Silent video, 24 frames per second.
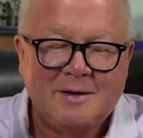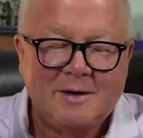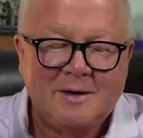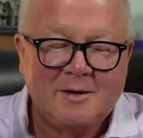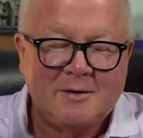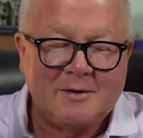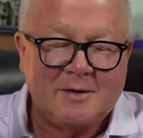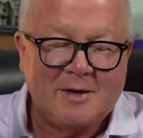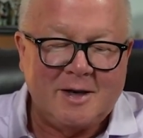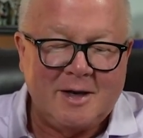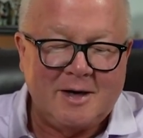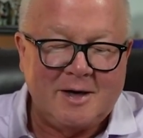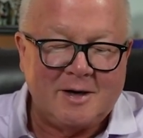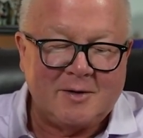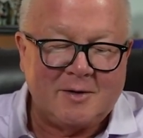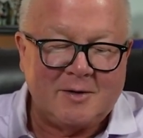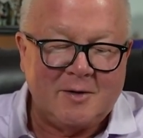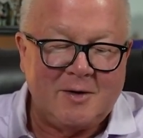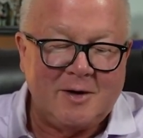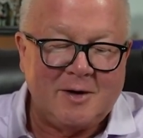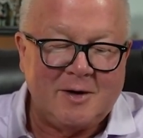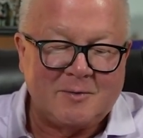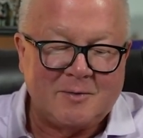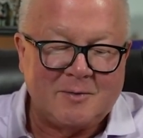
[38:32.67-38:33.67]
Okay, now go
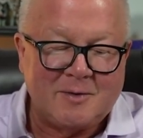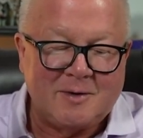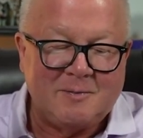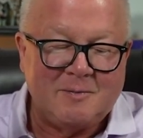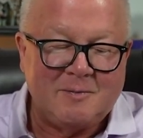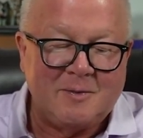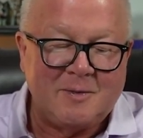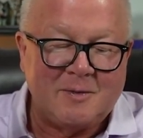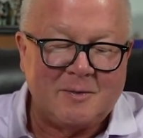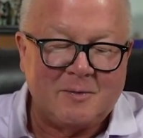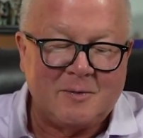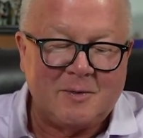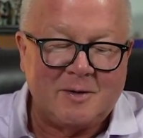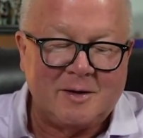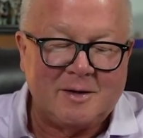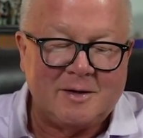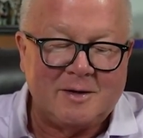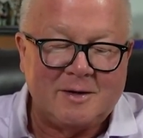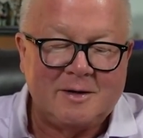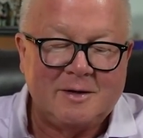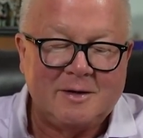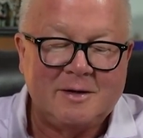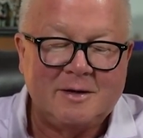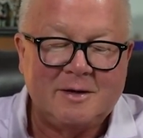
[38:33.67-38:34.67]
ahead and read what.
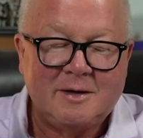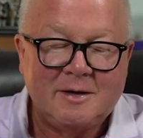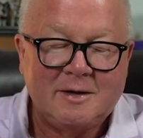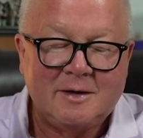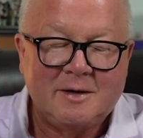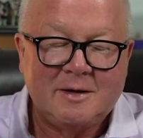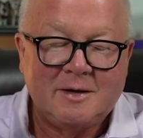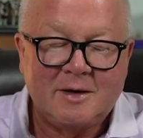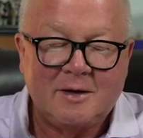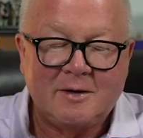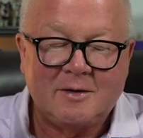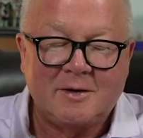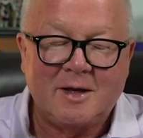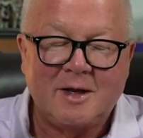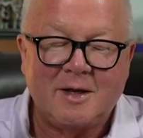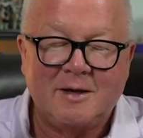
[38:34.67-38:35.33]
Okay.